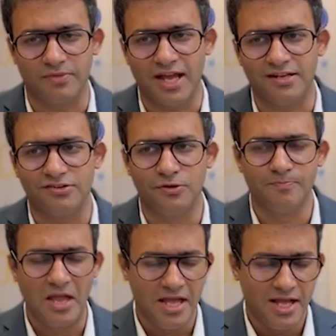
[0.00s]
And so
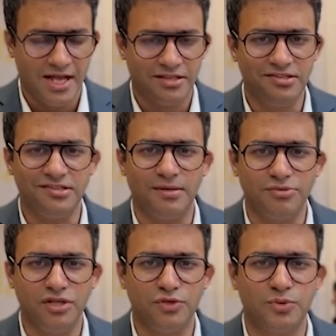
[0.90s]
this is
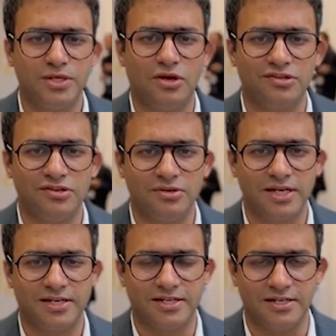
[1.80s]
something which we
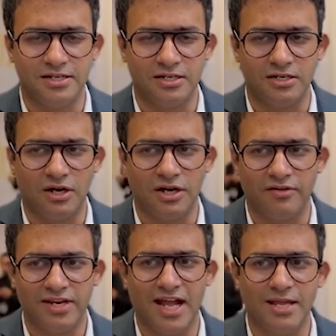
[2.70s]
concentrate on a very high